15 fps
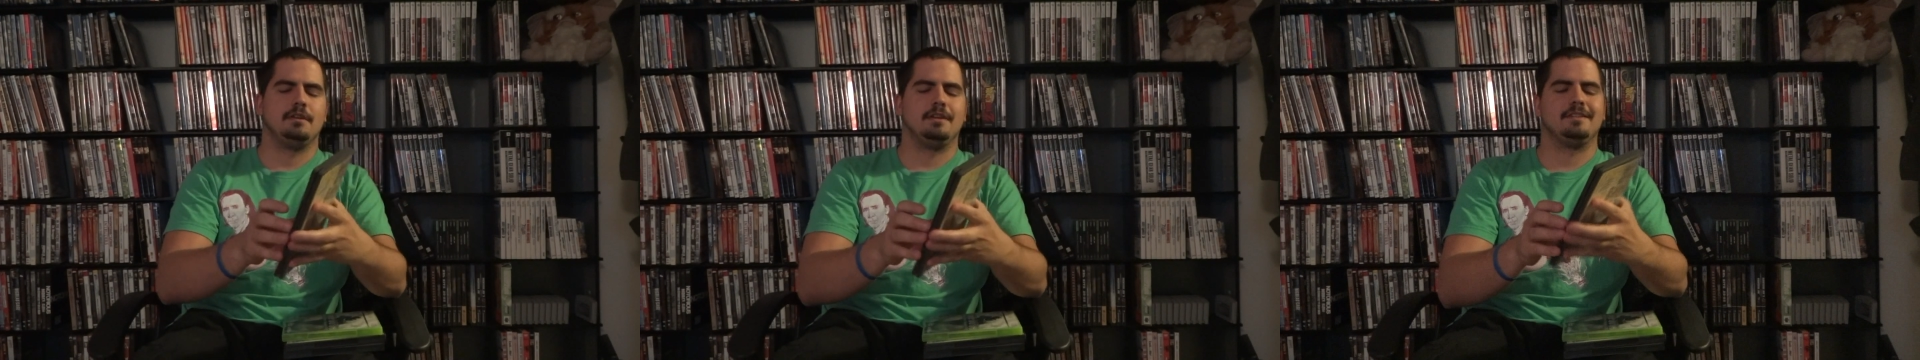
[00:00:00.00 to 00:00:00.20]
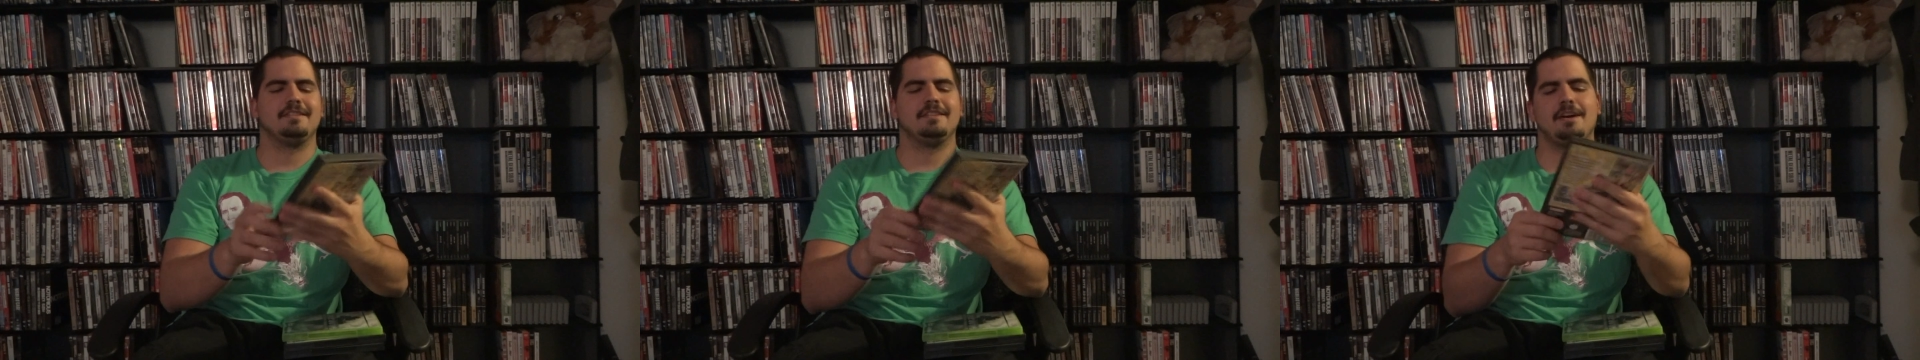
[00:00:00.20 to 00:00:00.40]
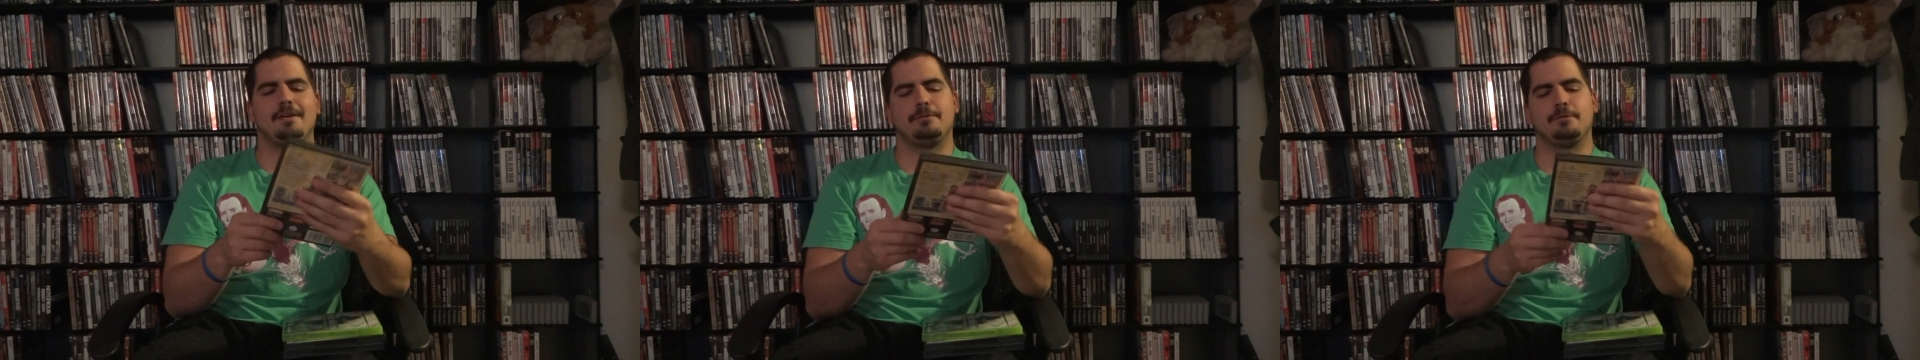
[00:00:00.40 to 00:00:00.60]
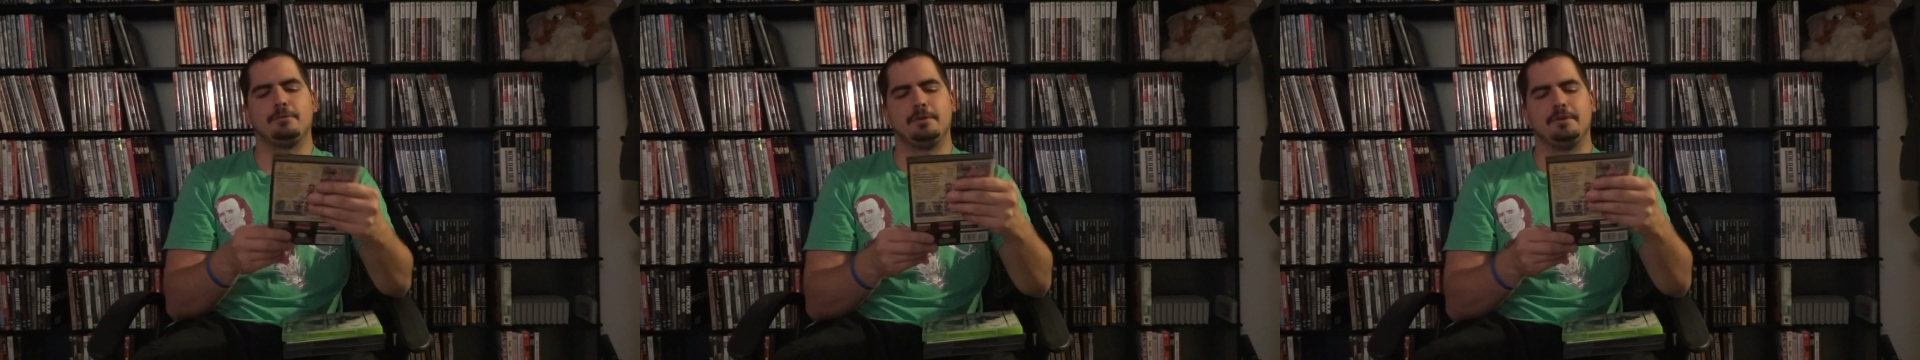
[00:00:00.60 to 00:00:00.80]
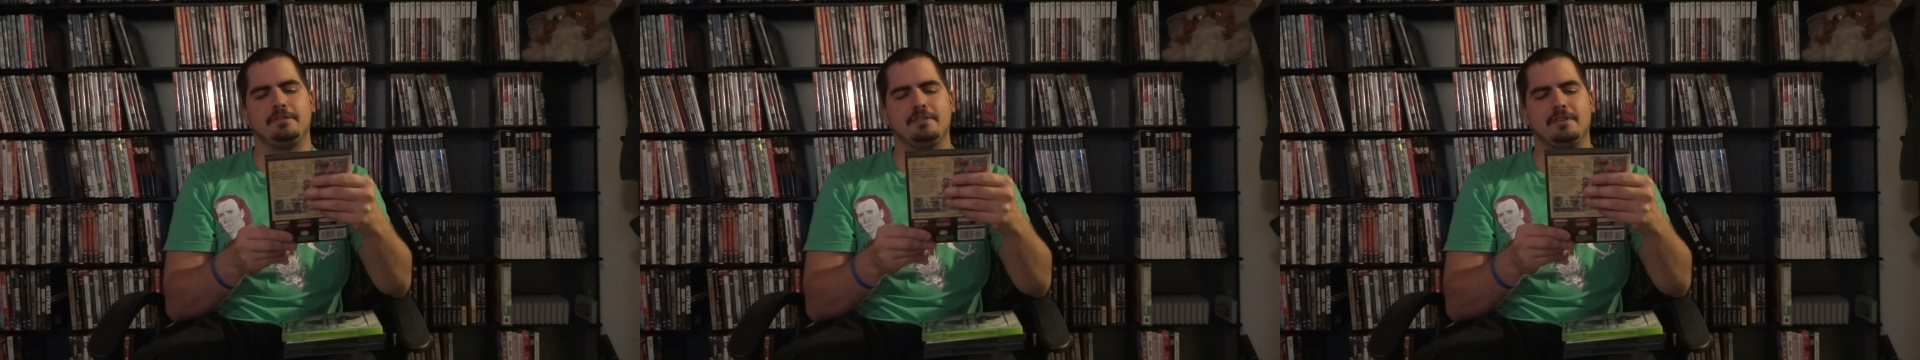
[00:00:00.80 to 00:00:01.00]
It's a not for
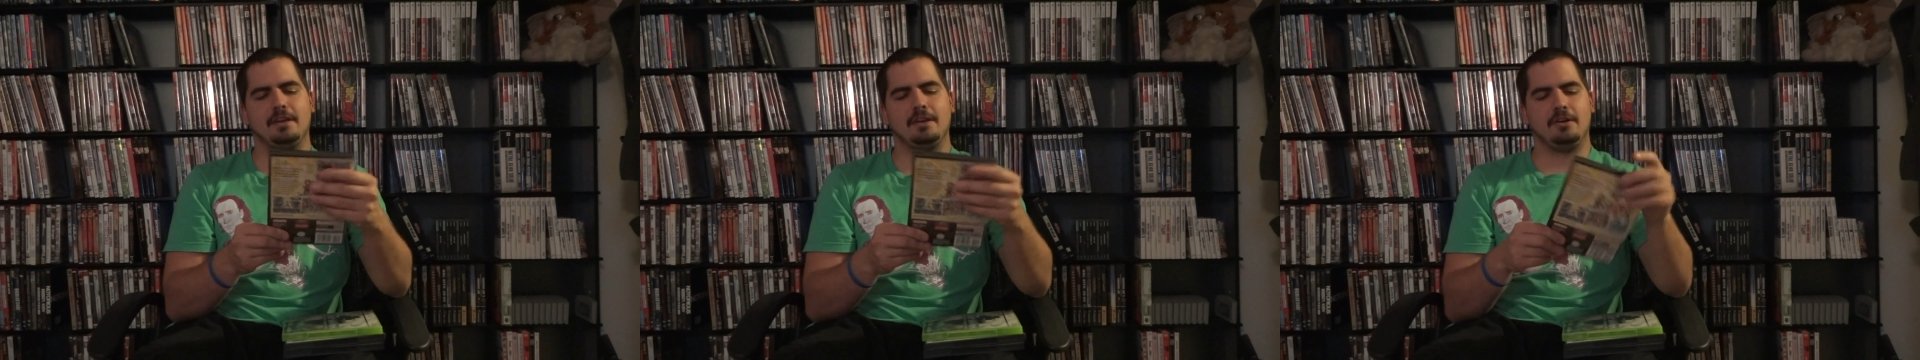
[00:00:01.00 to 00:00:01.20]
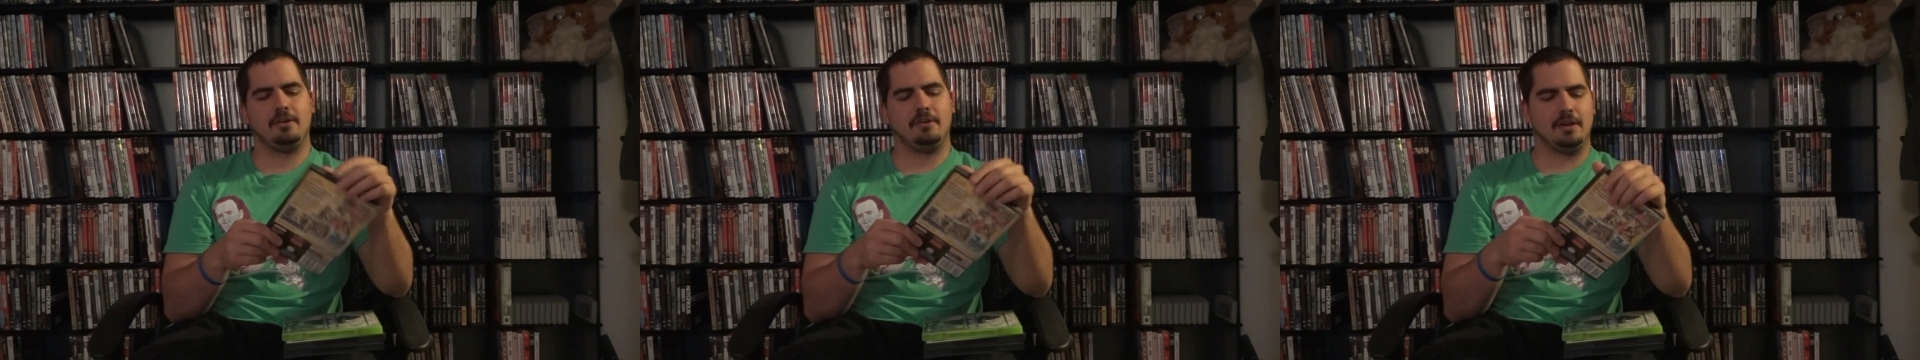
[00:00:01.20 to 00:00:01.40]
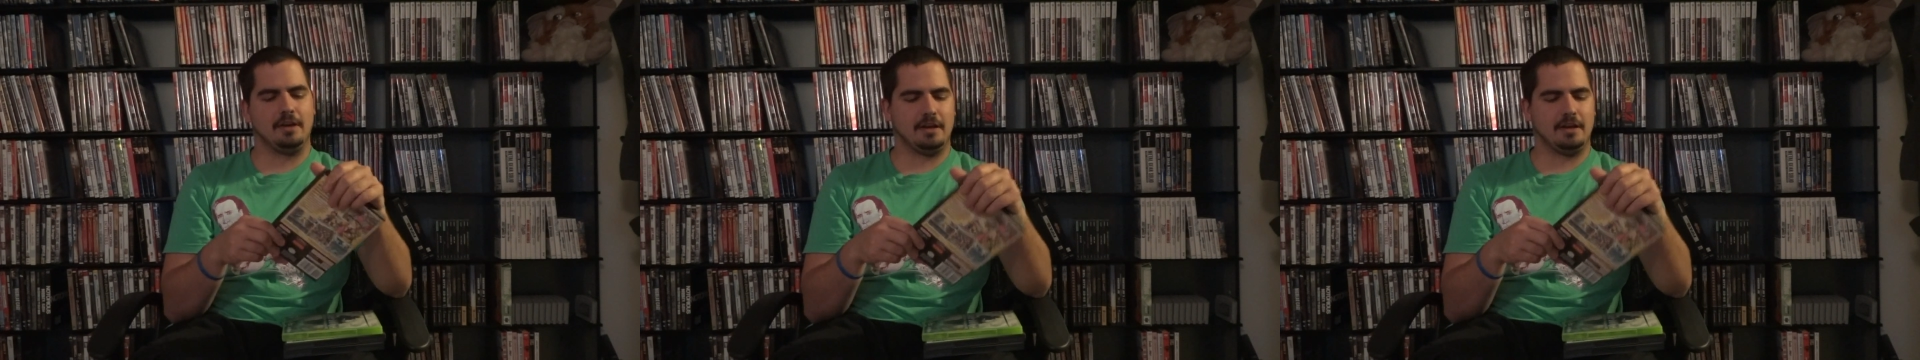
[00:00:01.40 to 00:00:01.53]
resale.